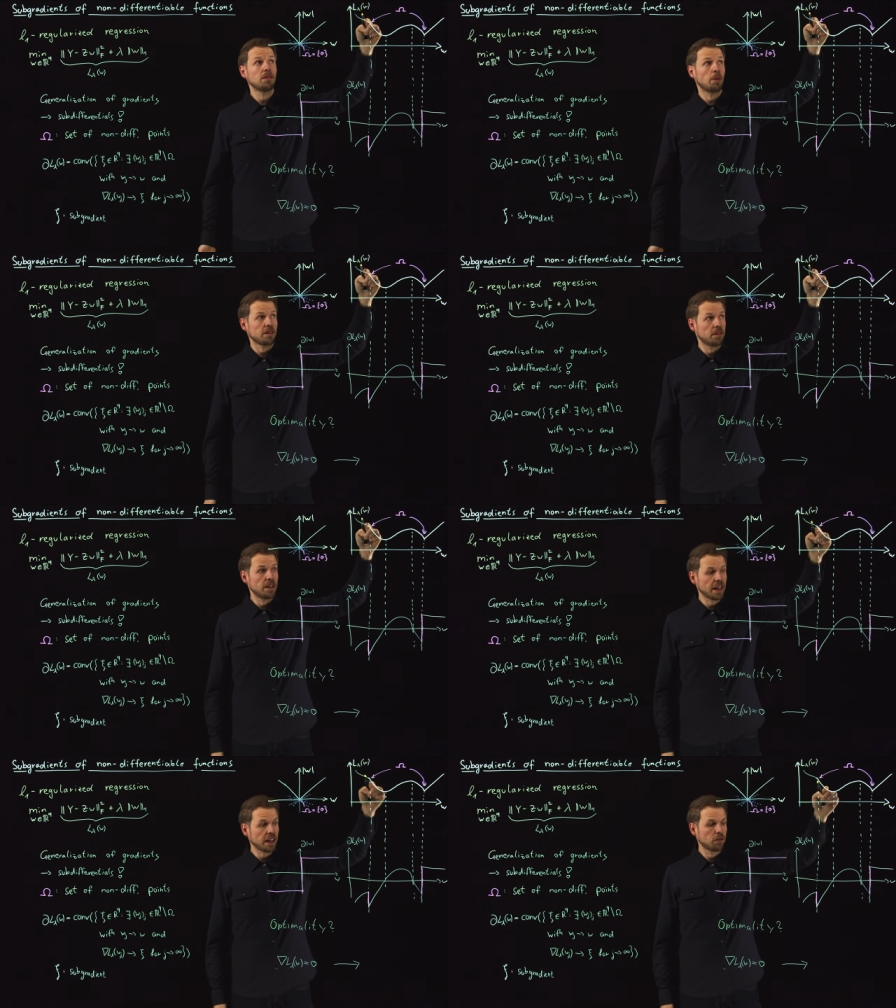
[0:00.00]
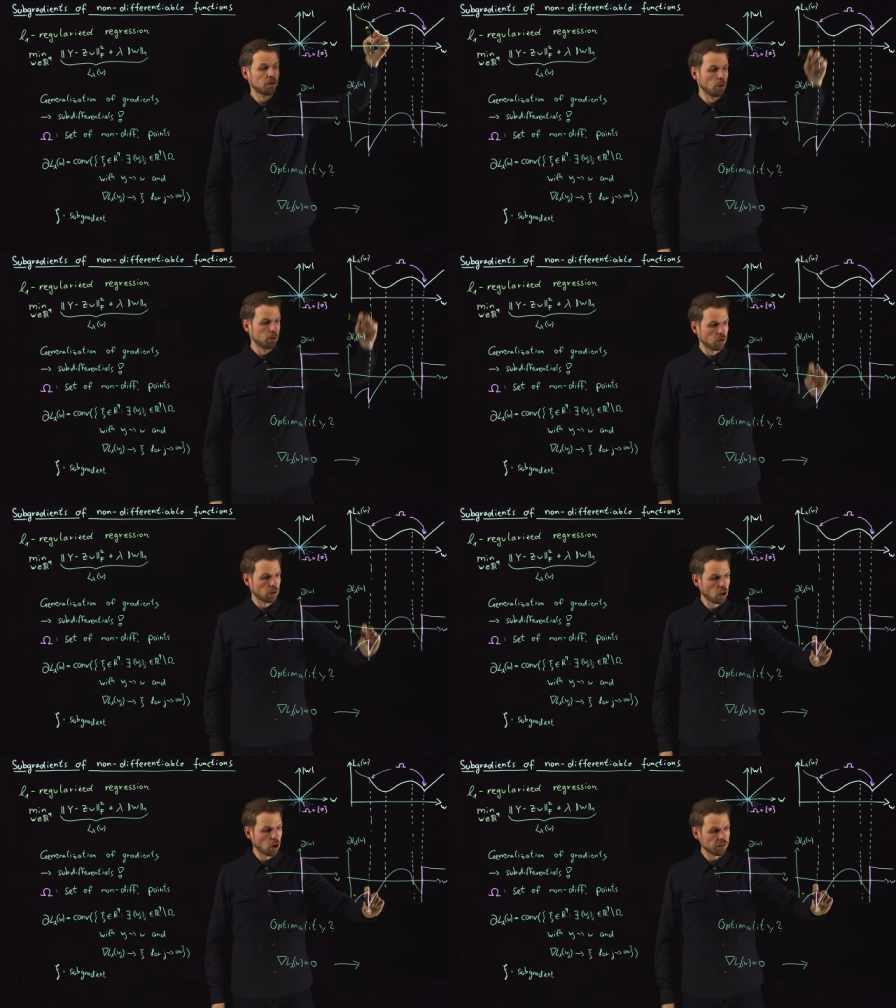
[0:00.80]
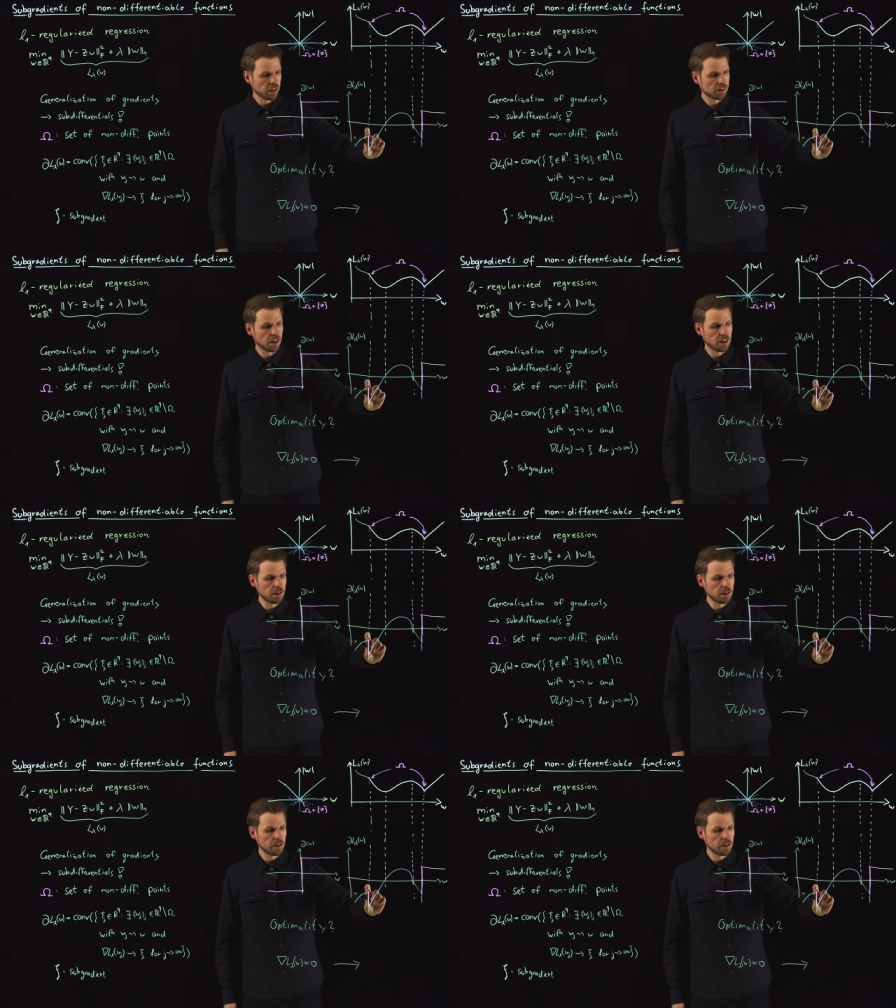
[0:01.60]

but still negative slope, so the convex hull